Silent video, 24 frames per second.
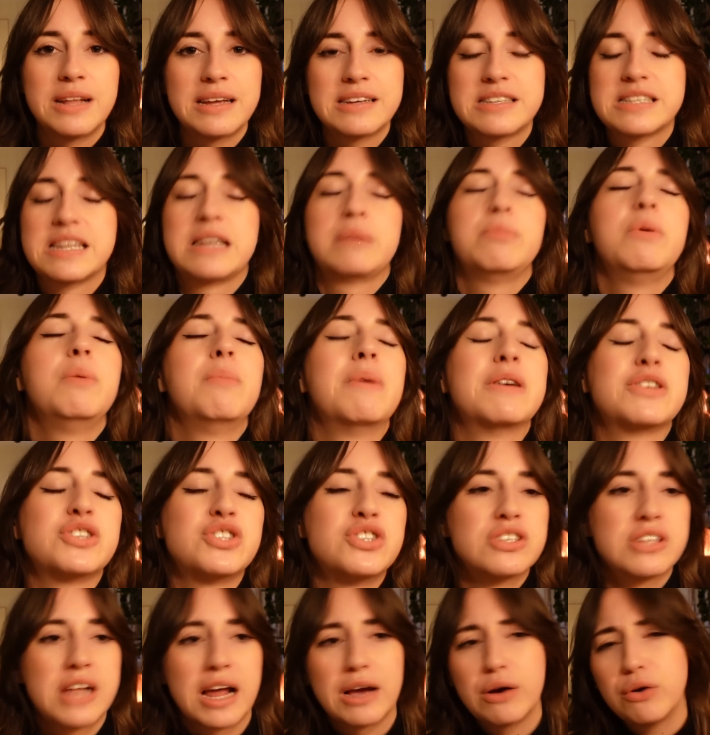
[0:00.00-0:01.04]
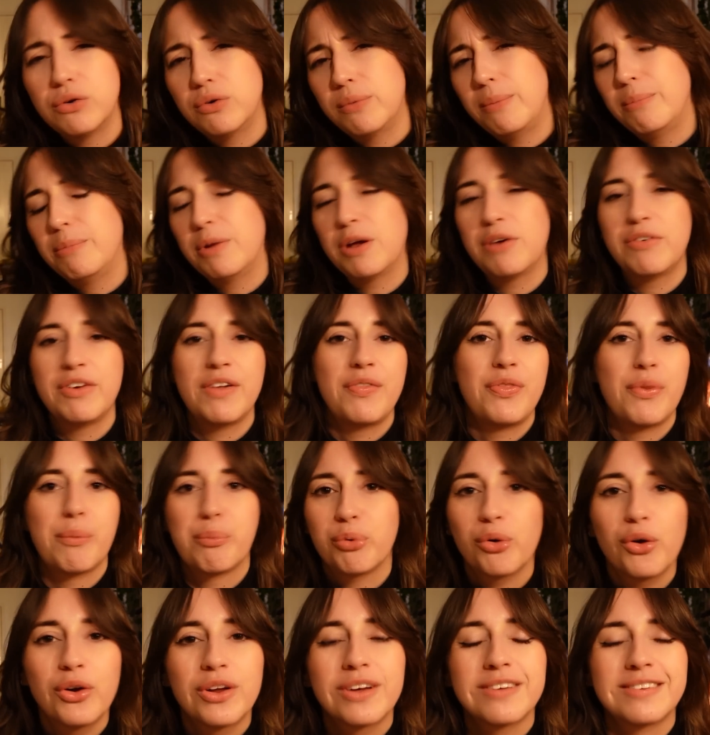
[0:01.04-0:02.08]
like sending me messages like, oh, I'm loving the
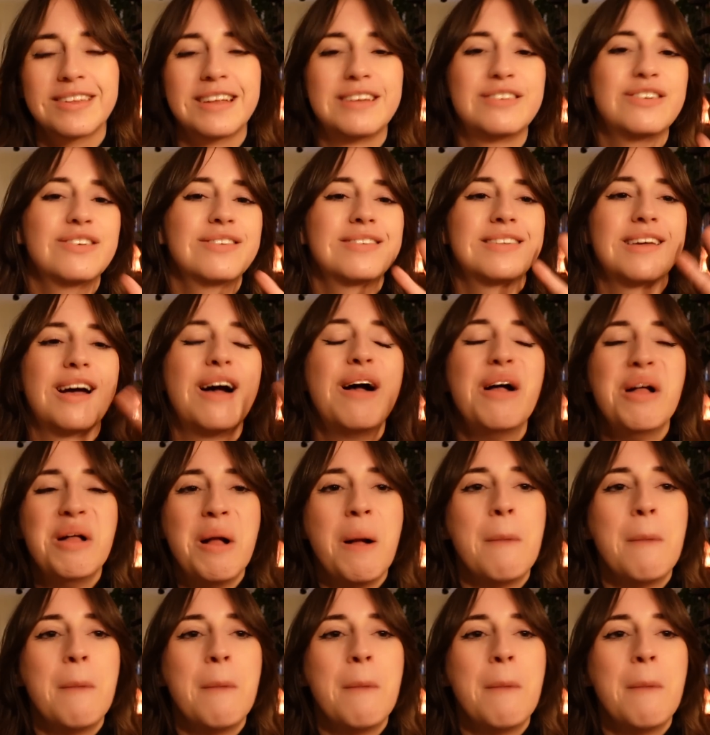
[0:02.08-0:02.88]
products and just the